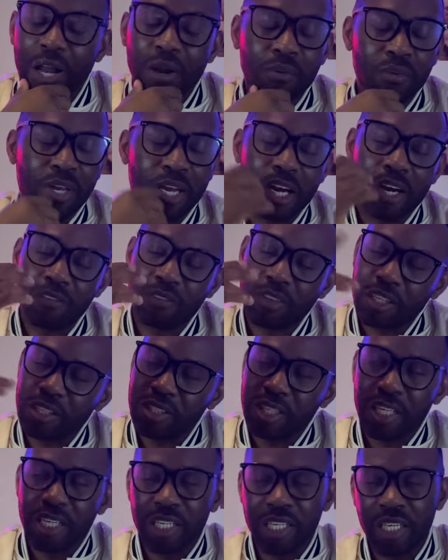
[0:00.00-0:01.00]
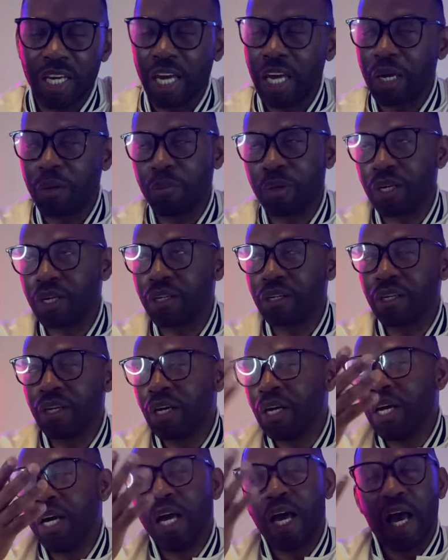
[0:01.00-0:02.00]
don't care if they say he came in
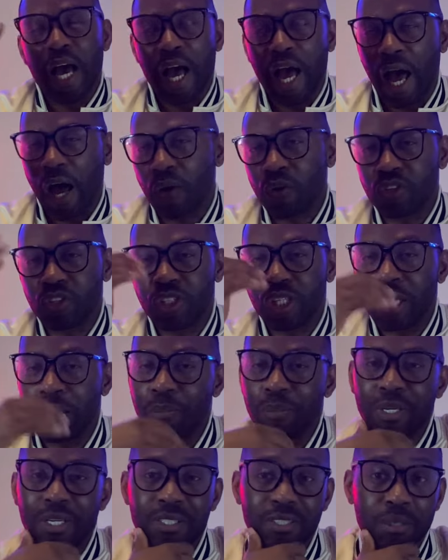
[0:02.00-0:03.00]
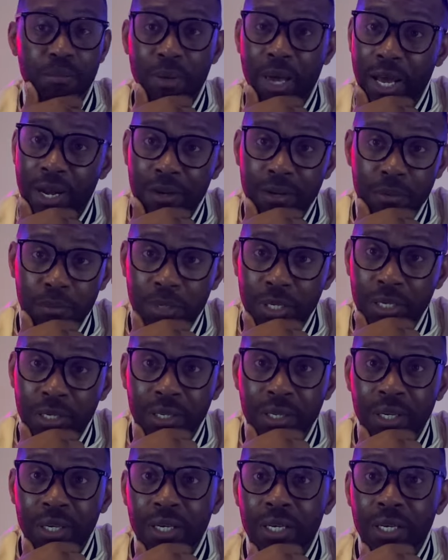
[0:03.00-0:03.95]
out of shape. It doesn't matter to me.